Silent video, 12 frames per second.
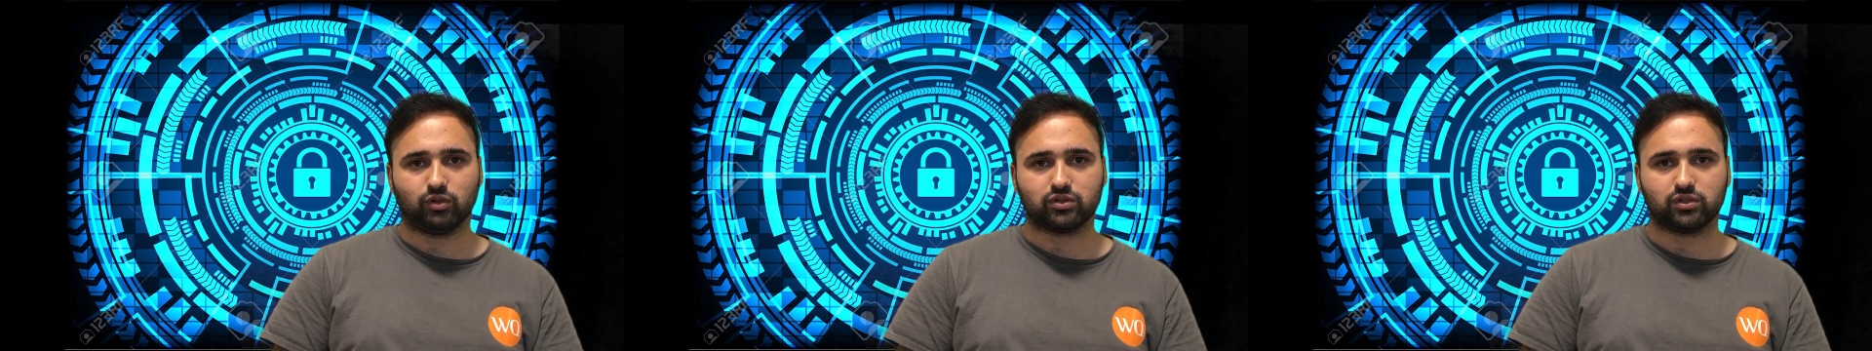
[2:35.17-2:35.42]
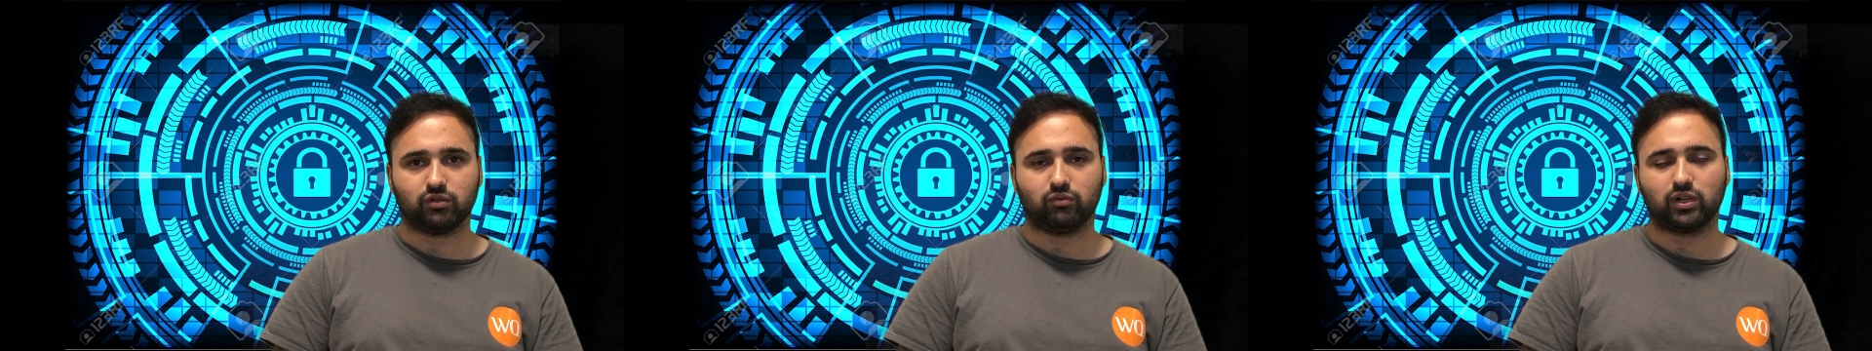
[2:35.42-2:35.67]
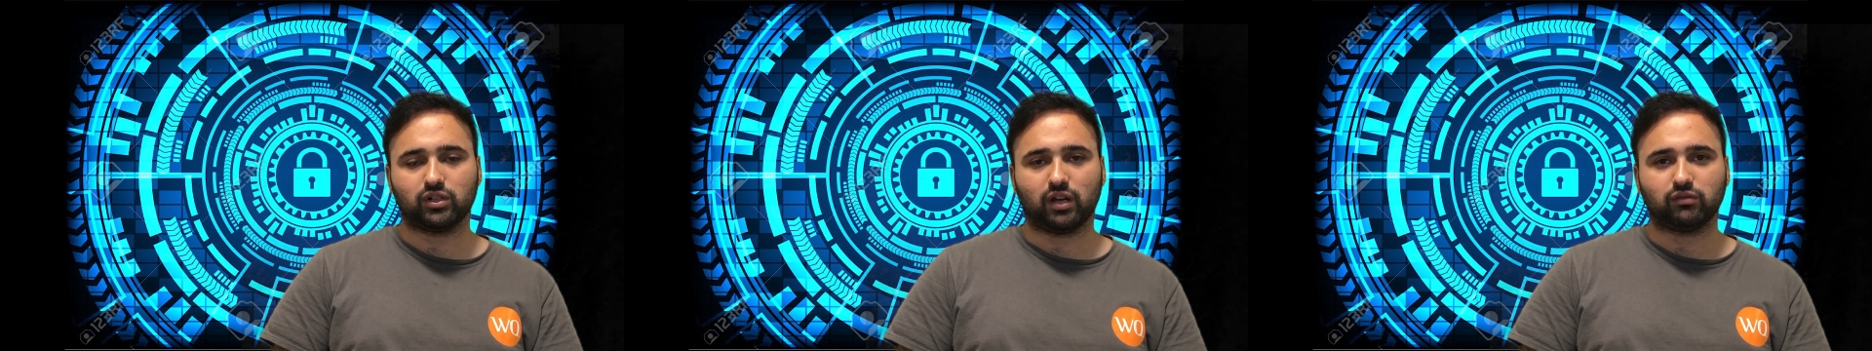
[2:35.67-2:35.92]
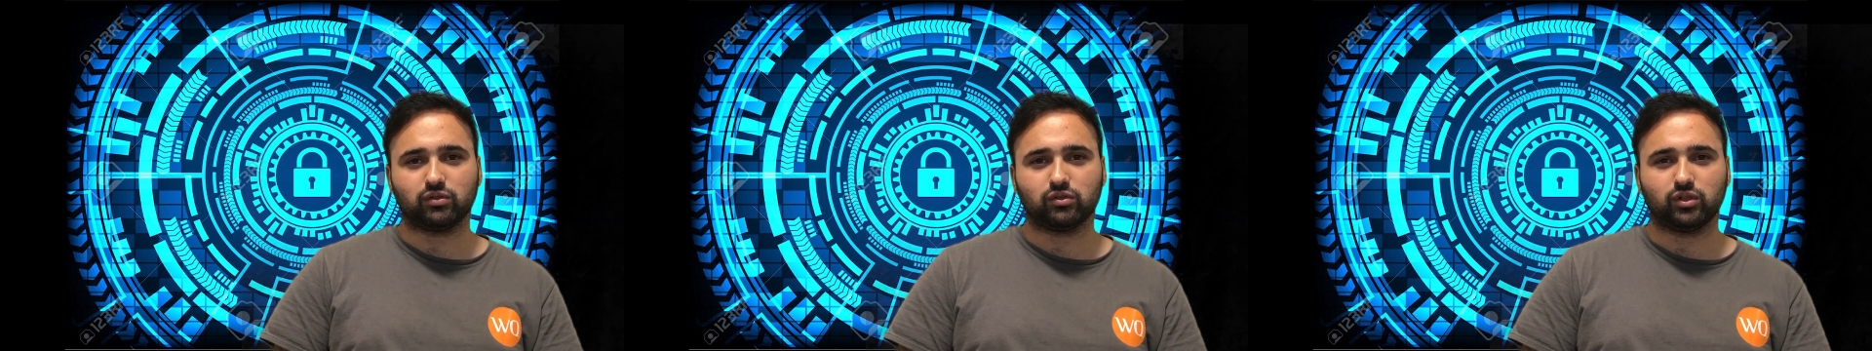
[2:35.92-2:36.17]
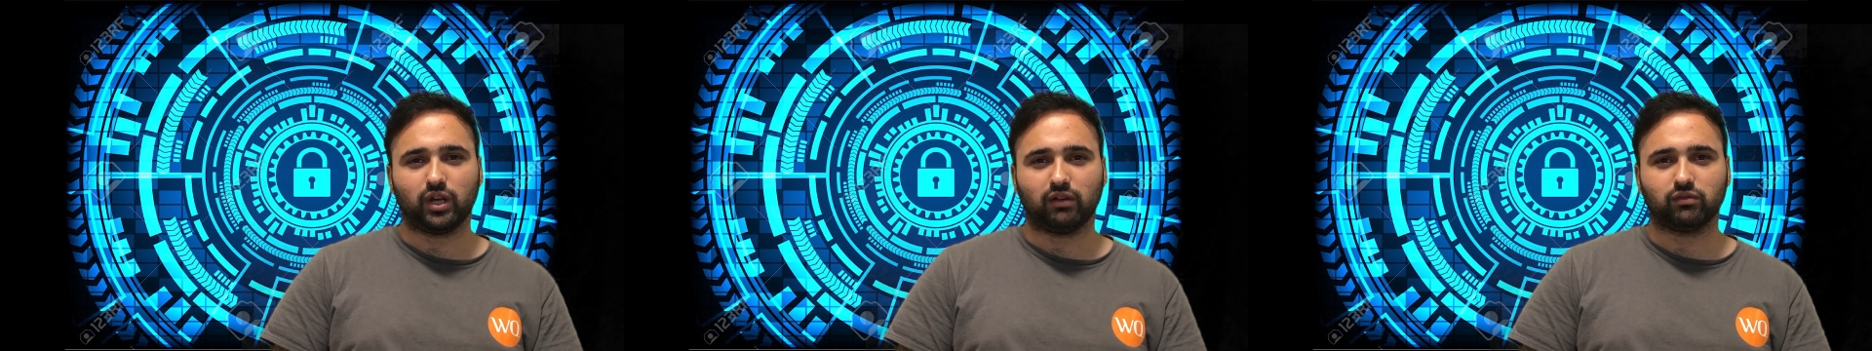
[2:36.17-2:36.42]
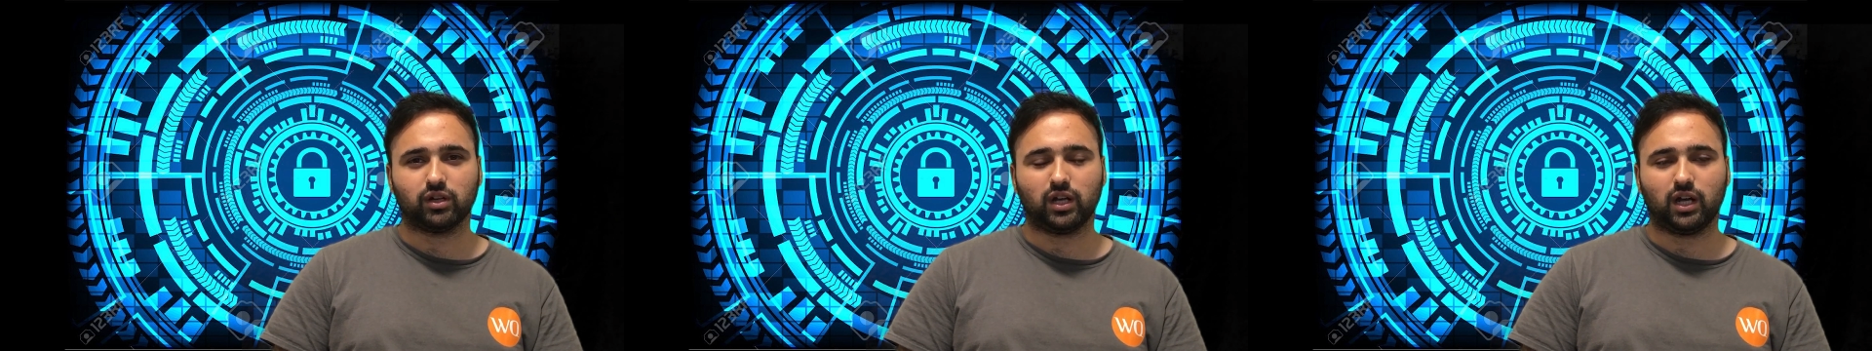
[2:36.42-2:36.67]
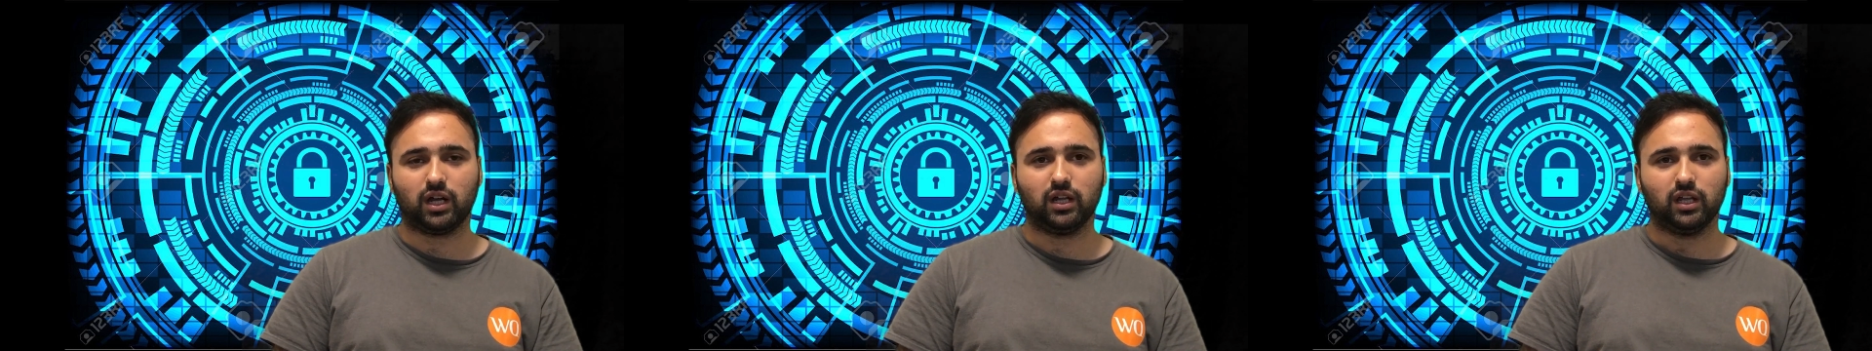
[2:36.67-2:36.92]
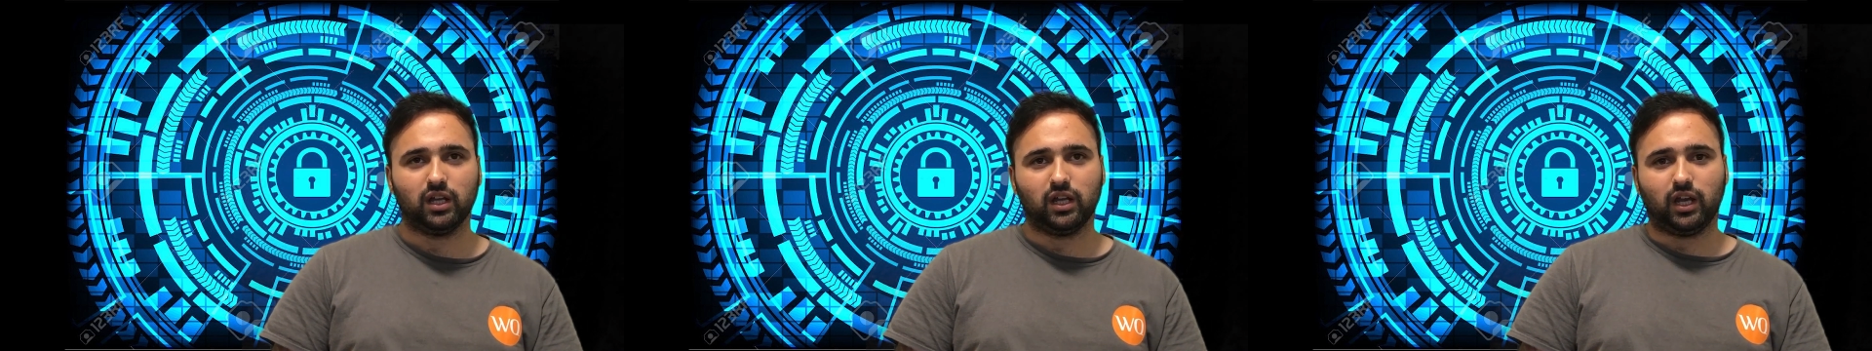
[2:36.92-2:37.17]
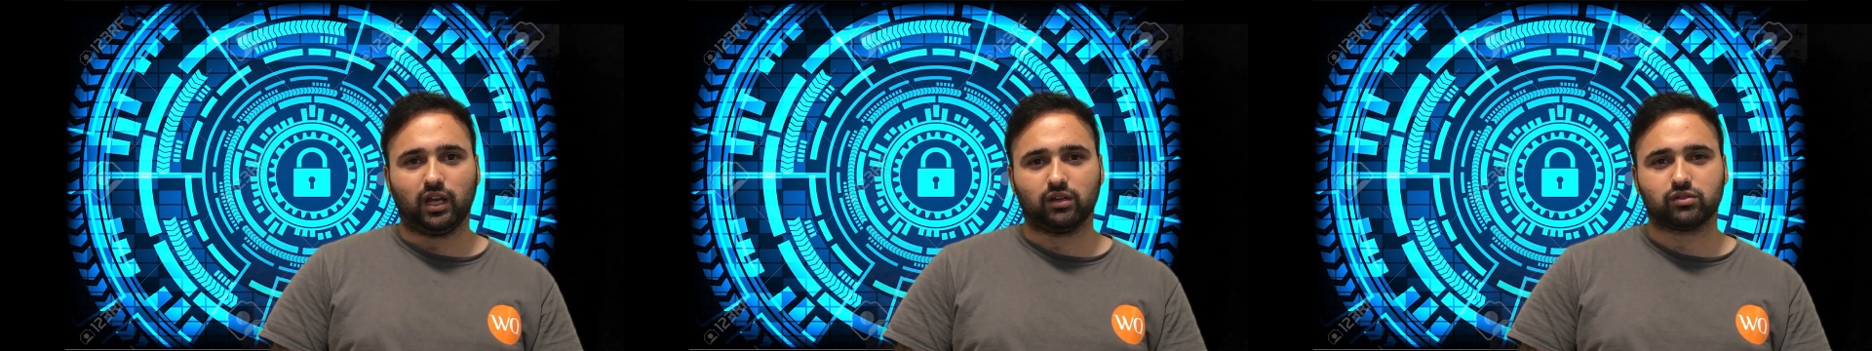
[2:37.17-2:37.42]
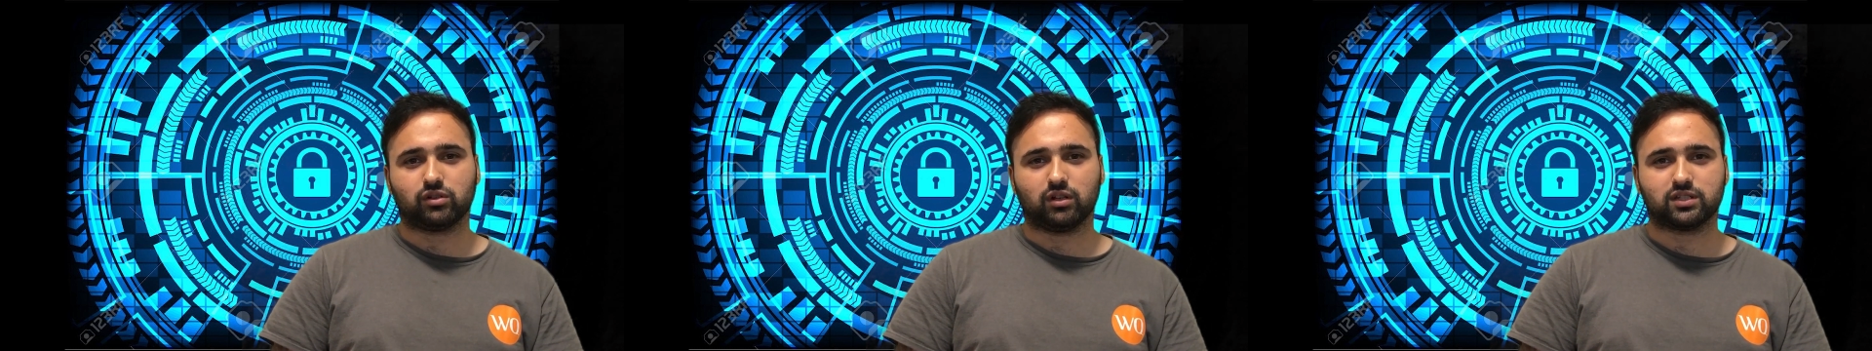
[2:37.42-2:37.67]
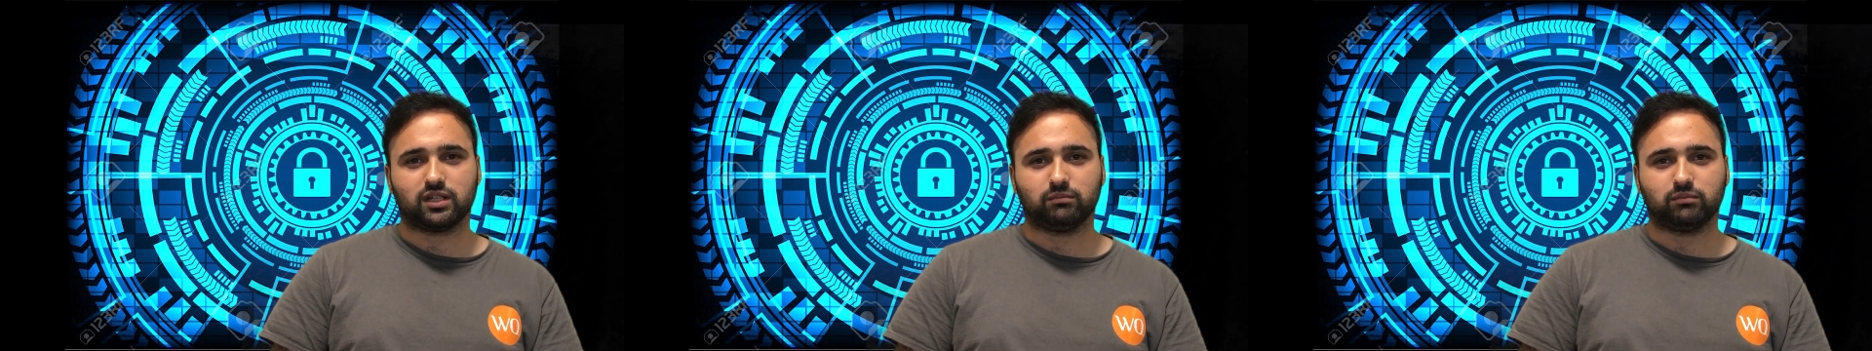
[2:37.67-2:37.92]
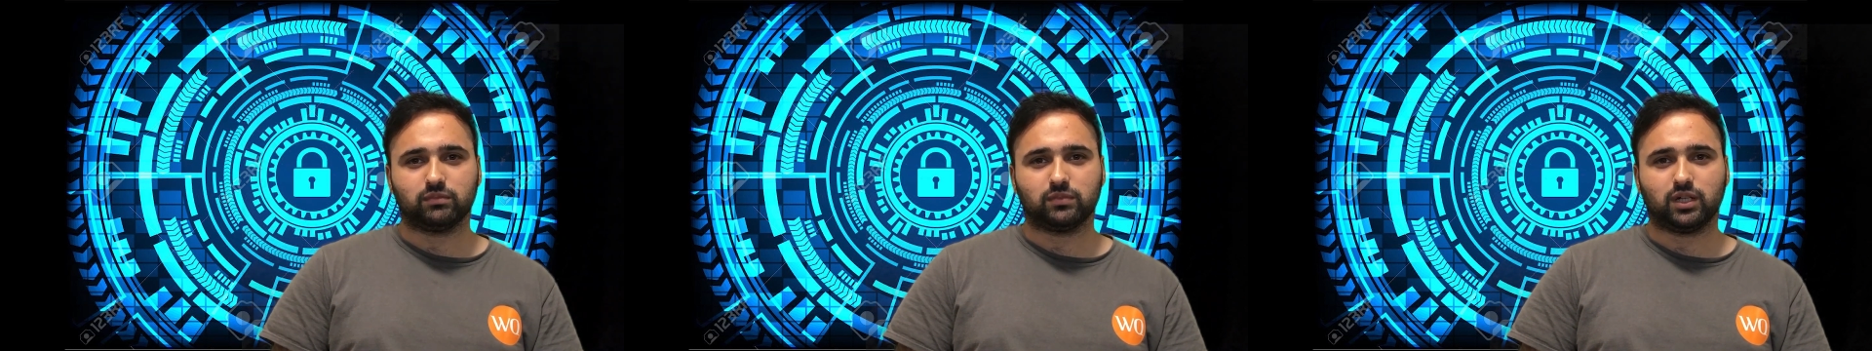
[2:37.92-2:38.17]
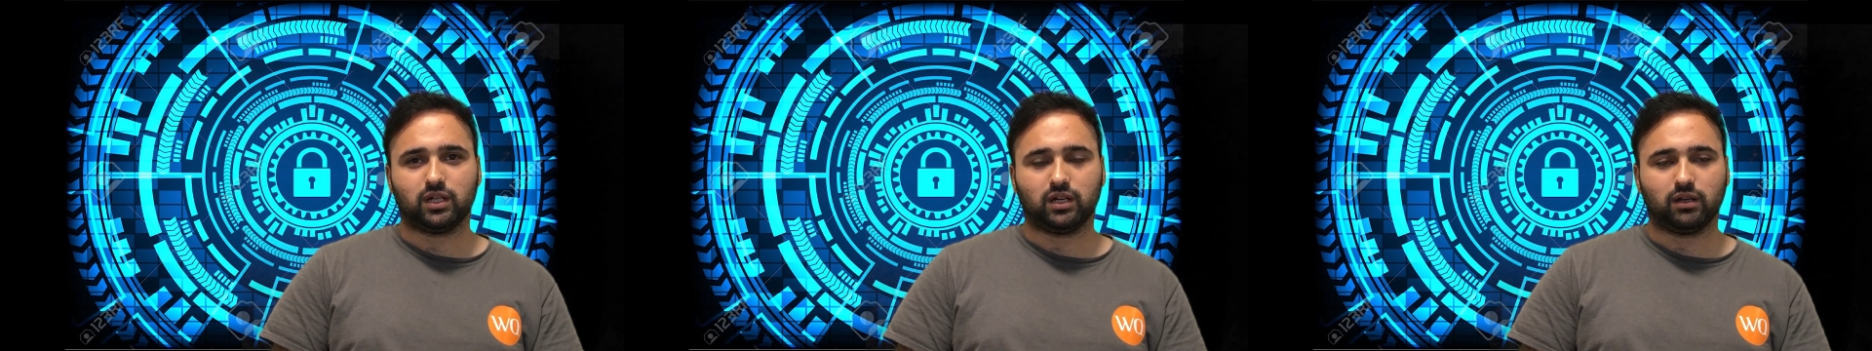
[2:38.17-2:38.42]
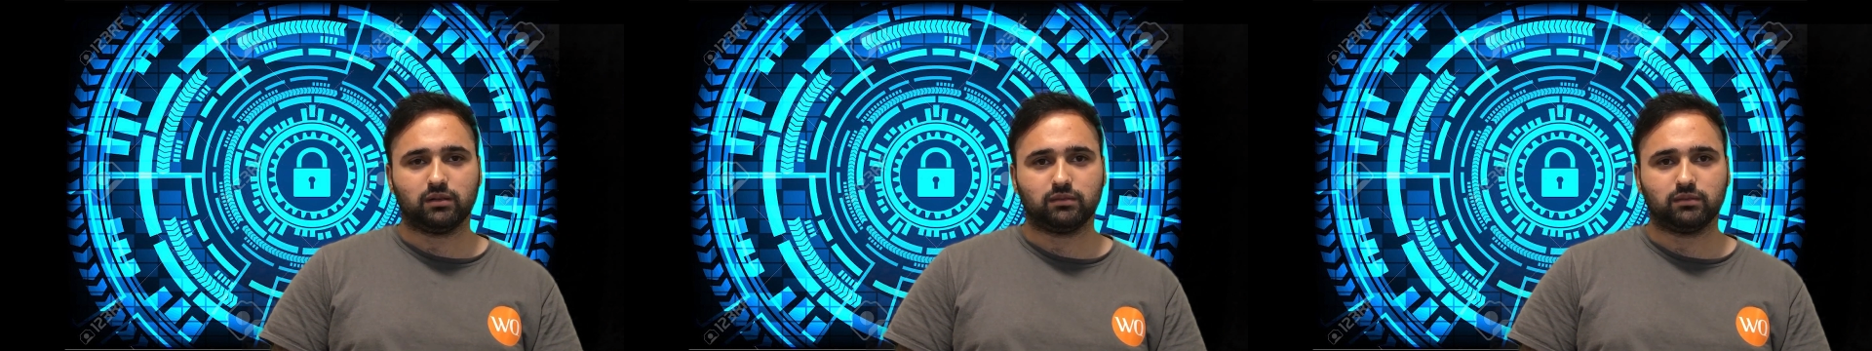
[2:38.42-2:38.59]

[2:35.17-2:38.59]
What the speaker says: So what you have to do, you have to install some